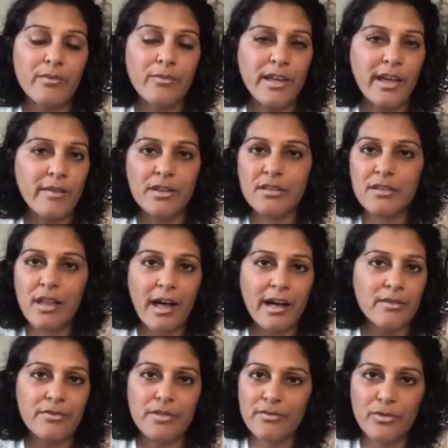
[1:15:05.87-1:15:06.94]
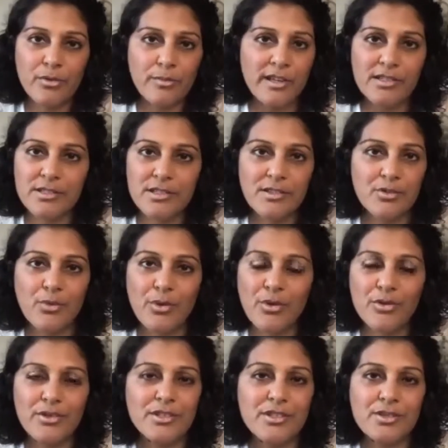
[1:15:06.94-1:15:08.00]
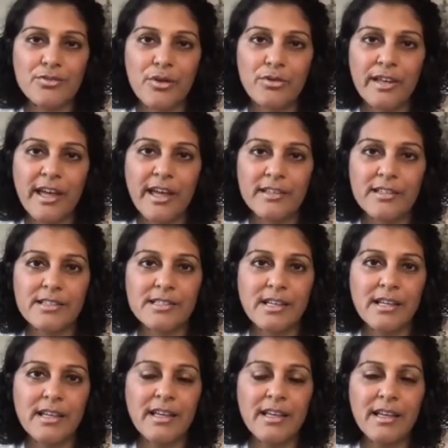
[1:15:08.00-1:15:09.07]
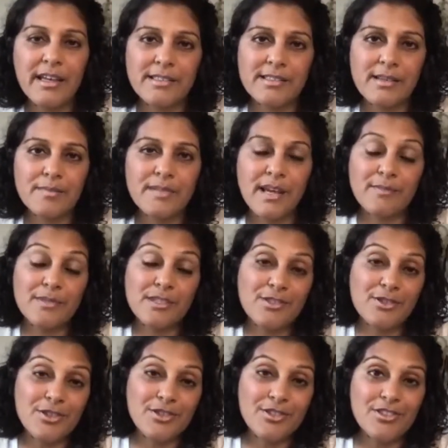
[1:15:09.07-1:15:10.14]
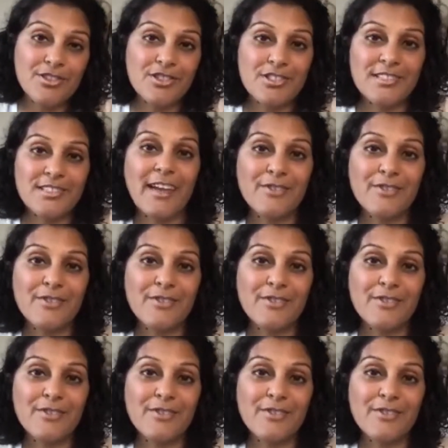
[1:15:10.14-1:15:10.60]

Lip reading: We have a lot of information in the world that's thrown at us, and sometimes it's good to just have a